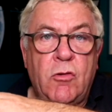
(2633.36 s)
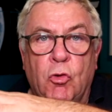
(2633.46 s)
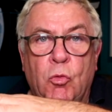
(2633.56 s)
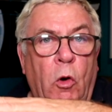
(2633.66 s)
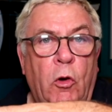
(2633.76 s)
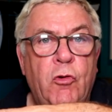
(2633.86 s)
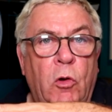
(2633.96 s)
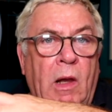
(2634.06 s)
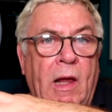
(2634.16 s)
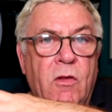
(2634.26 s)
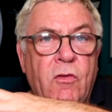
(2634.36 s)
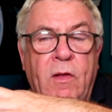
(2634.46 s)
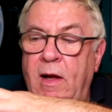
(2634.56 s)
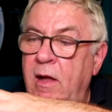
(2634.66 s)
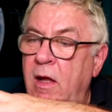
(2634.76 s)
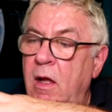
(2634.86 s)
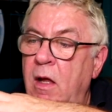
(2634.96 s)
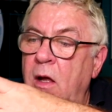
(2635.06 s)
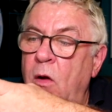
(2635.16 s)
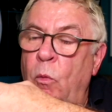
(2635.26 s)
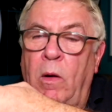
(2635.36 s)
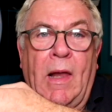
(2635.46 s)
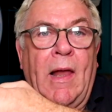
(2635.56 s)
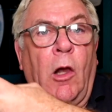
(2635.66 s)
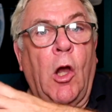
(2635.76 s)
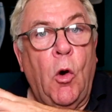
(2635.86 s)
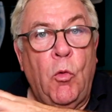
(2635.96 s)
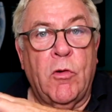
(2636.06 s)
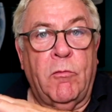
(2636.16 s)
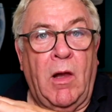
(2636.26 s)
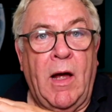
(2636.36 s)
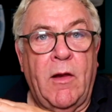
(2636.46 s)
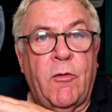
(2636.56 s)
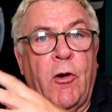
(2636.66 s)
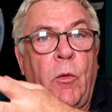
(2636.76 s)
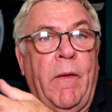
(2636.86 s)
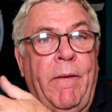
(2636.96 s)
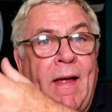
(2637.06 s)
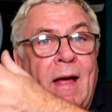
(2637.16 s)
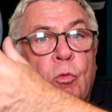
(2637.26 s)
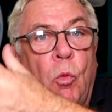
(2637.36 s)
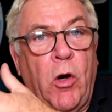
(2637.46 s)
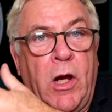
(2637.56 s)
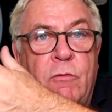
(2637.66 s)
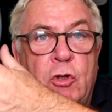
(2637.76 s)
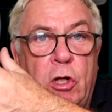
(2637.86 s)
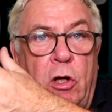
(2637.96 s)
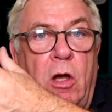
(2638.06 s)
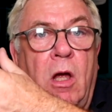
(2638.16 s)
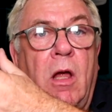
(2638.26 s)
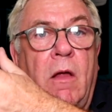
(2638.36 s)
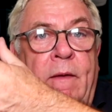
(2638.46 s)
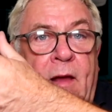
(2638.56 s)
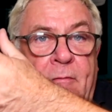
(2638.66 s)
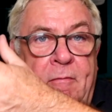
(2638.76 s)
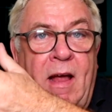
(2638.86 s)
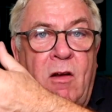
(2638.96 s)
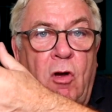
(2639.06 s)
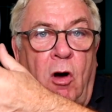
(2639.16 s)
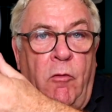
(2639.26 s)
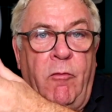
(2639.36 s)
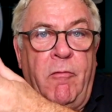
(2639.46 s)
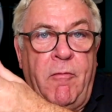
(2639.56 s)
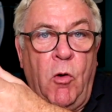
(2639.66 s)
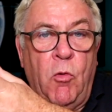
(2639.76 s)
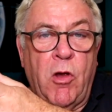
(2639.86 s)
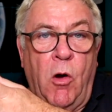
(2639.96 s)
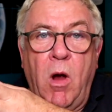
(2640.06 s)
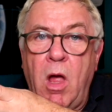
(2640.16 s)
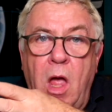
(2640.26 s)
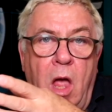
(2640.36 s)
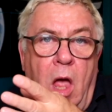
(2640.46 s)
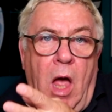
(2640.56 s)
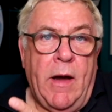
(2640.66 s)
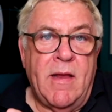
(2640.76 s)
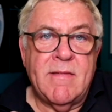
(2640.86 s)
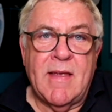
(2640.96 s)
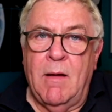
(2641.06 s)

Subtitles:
just 1 or 2 layers thick, will let loads of light through, and that's what gives you the effect of the photo. And it's